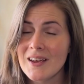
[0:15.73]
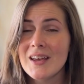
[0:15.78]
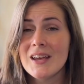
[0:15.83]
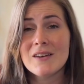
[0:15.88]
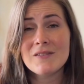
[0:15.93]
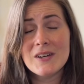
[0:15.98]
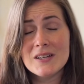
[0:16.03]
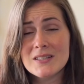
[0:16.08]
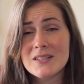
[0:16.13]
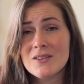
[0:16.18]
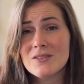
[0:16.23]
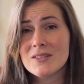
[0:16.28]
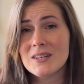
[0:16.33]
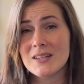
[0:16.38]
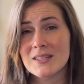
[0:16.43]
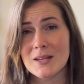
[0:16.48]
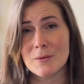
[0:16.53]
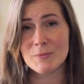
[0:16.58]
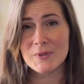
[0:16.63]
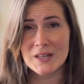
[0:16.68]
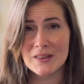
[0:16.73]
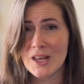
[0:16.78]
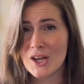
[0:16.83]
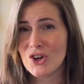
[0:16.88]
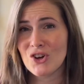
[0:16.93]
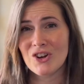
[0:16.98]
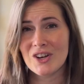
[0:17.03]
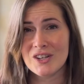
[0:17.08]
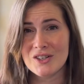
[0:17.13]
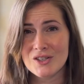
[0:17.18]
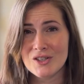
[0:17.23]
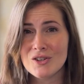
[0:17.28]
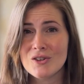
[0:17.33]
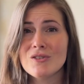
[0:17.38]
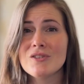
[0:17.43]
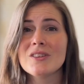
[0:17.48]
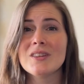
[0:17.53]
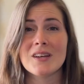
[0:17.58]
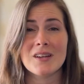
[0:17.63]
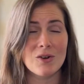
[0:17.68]
If that sounds like something that you're
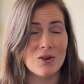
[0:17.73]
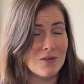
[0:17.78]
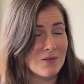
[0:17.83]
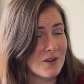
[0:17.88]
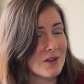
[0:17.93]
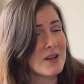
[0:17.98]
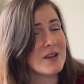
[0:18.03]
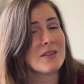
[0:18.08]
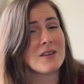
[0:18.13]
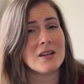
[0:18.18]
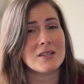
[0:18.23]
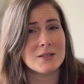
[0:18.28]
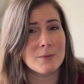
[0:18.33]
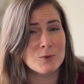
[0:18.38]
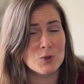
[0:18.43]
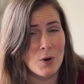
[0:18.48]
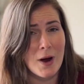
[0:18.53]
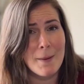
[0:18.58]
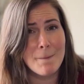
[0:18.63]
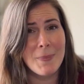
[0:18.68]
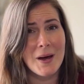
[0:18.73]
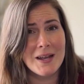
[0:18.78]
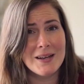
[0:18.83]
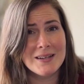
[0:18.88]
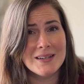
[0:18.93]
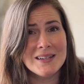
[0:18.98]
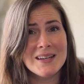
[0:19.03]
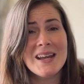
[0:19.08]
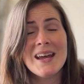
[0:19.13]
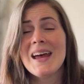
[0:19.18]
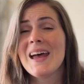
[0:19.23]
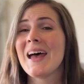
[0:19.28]
into, then click that subscribe button